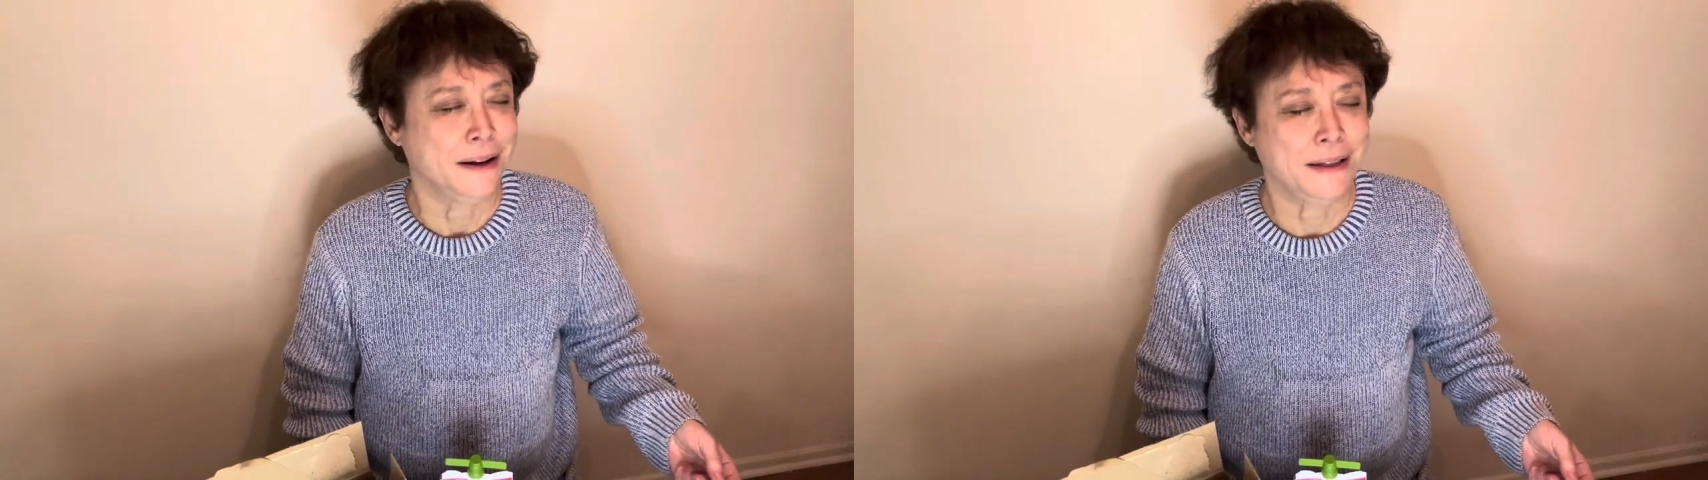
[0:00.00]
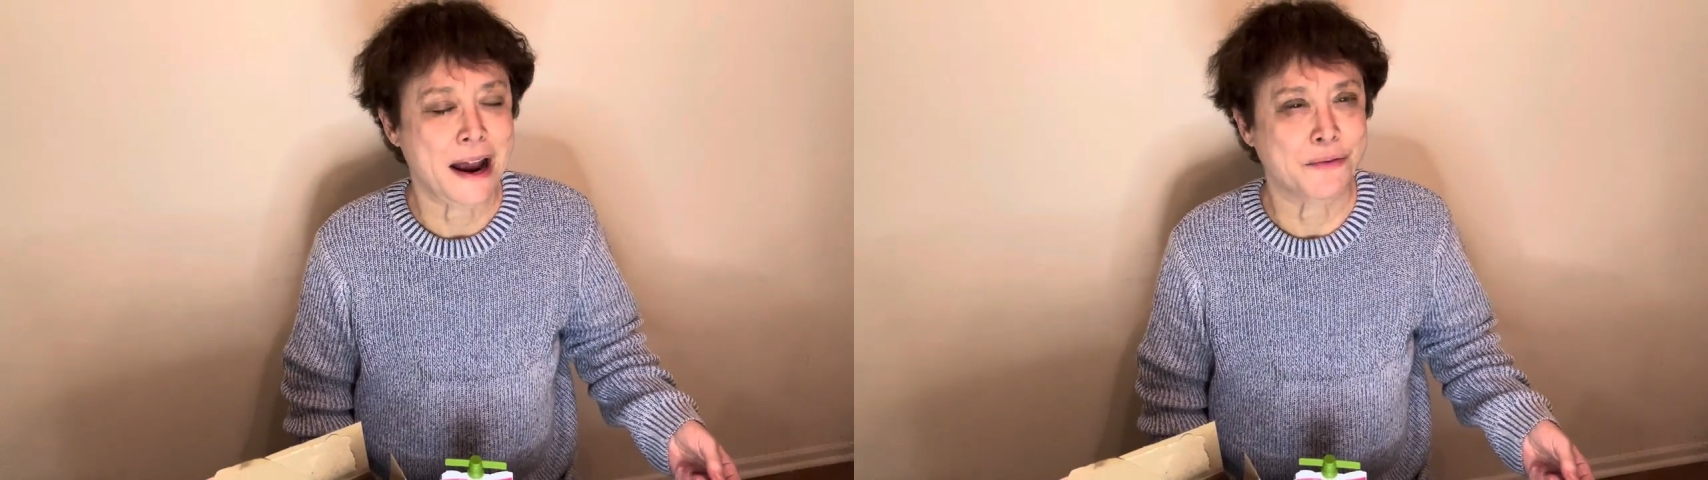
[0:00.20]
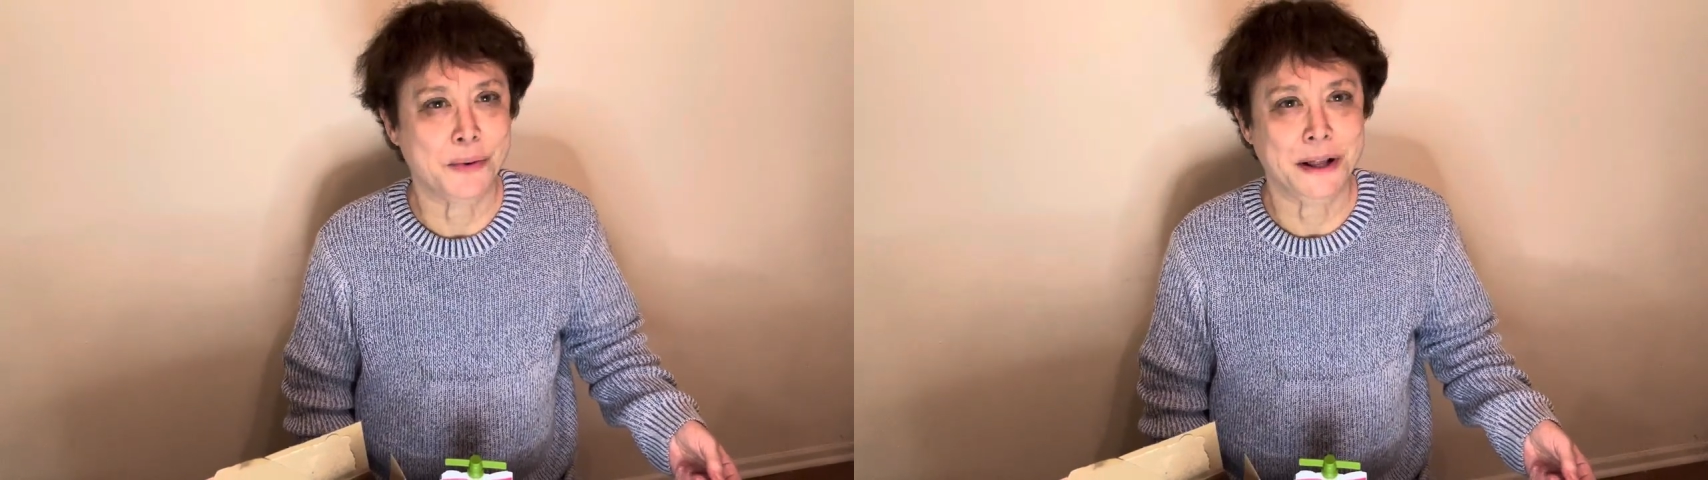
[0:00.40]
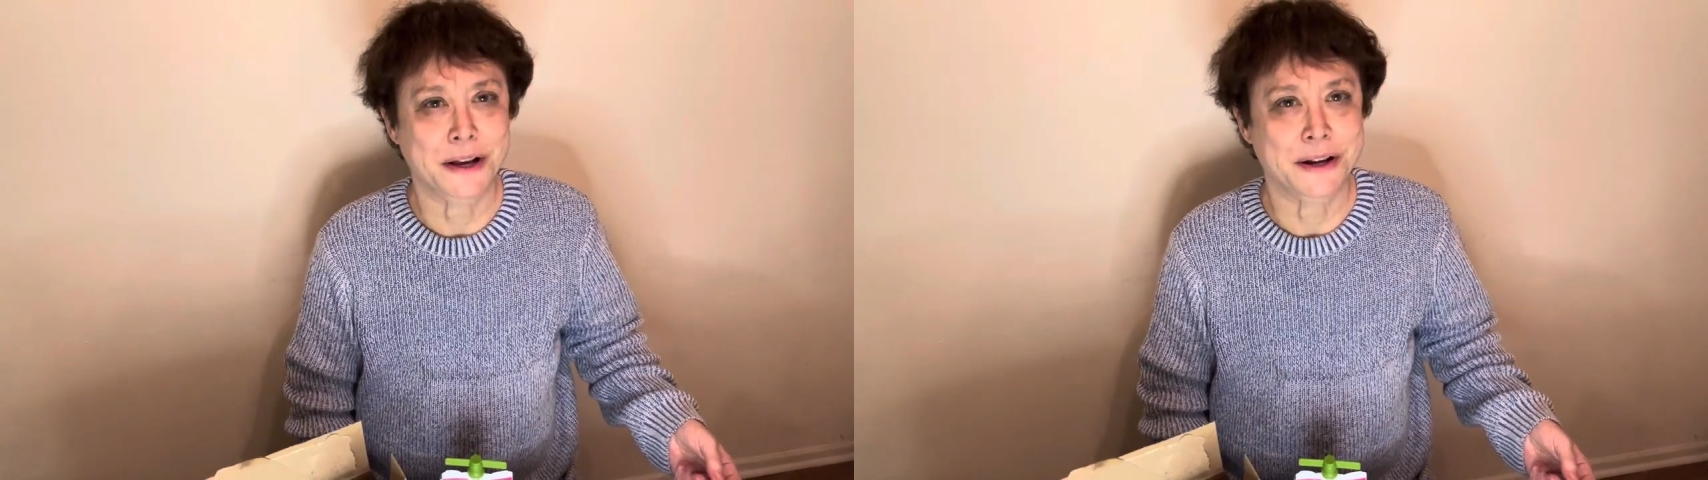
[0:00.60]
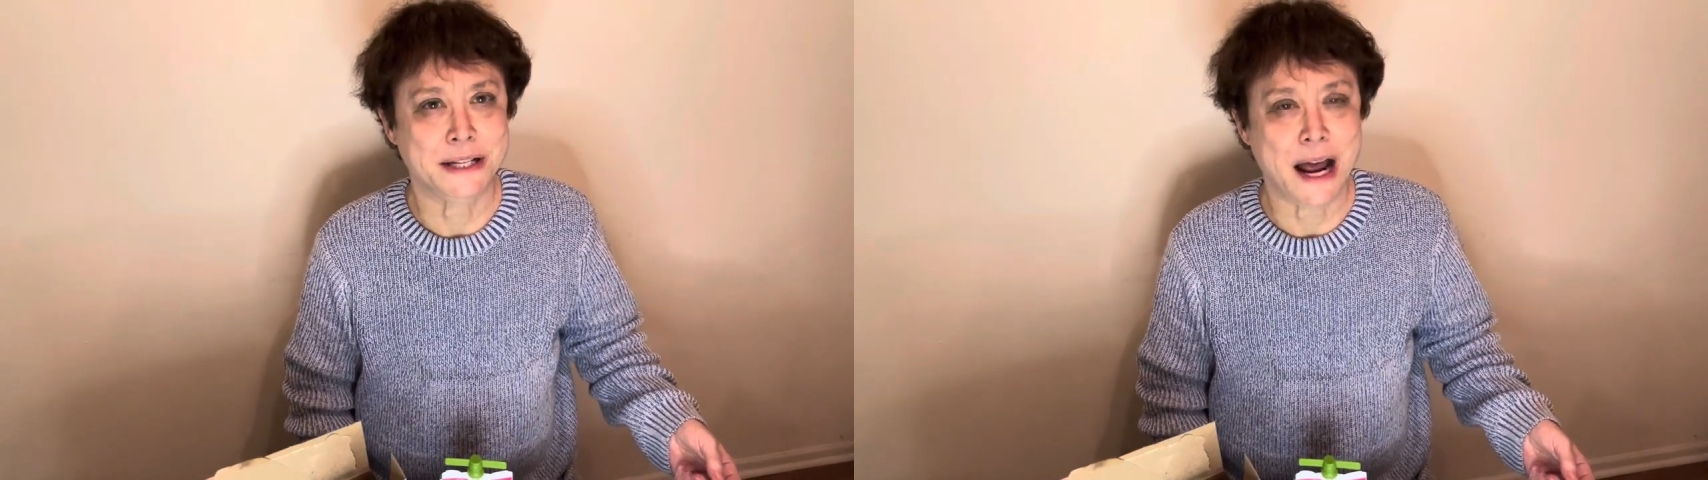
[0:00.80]
they have really
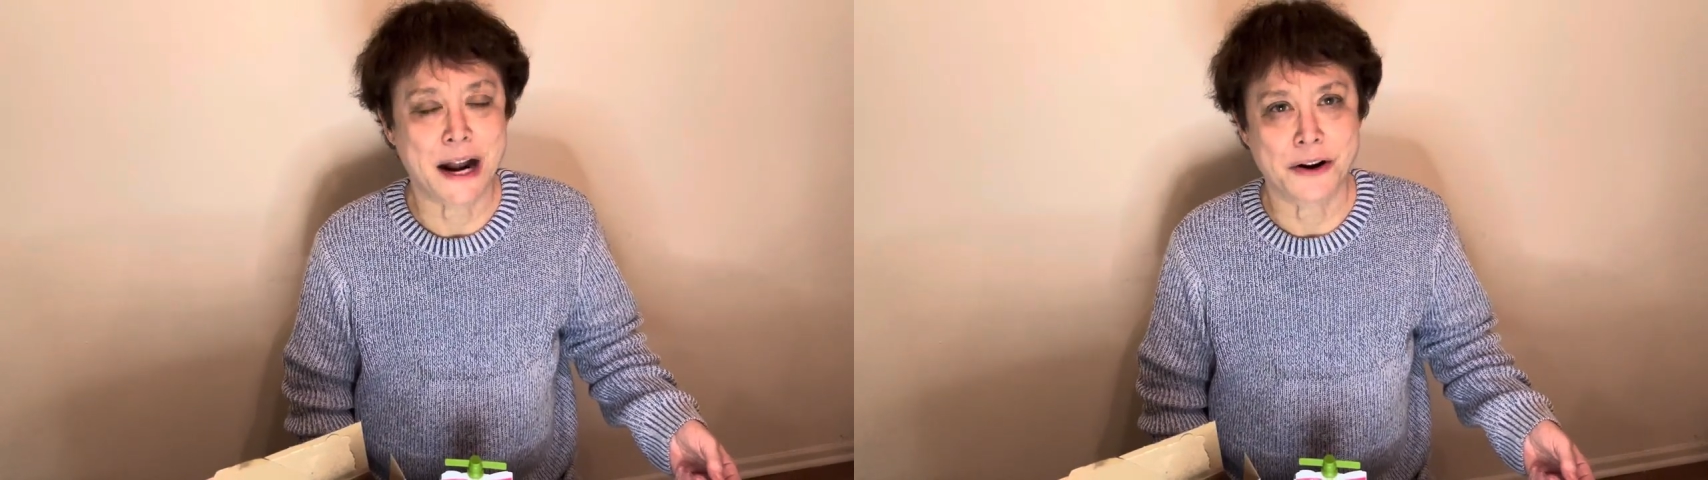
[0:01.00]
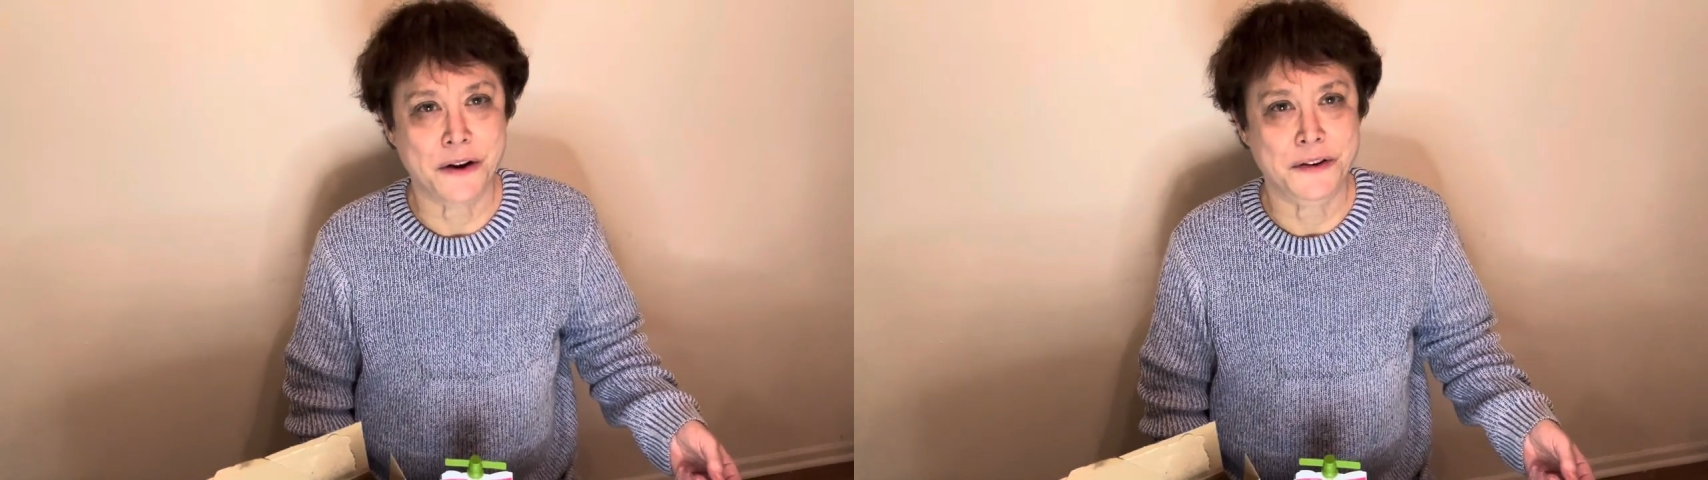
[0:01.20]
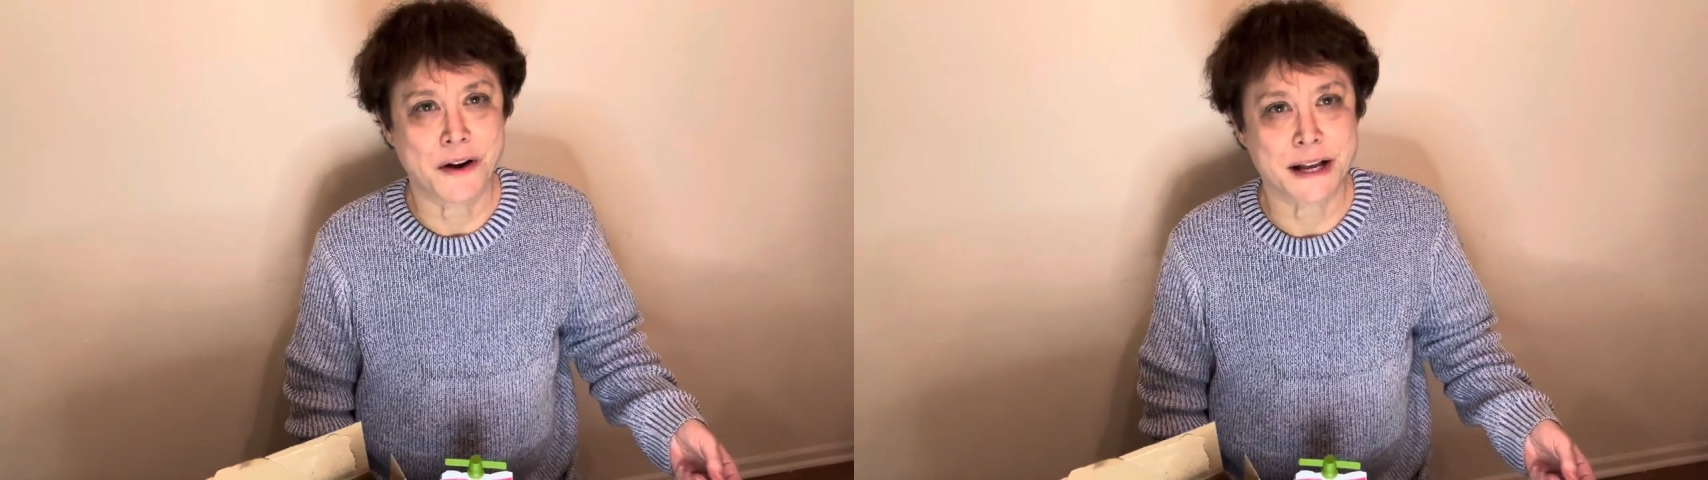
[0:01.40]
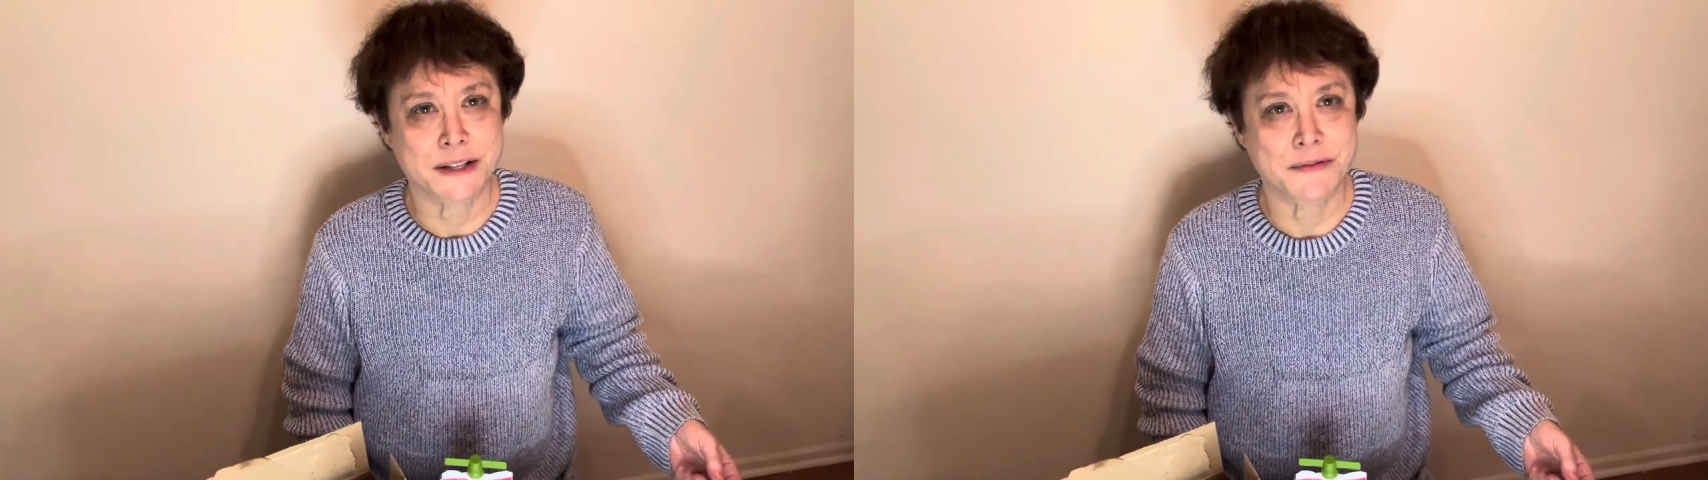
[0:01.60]
good, I don't know if you guys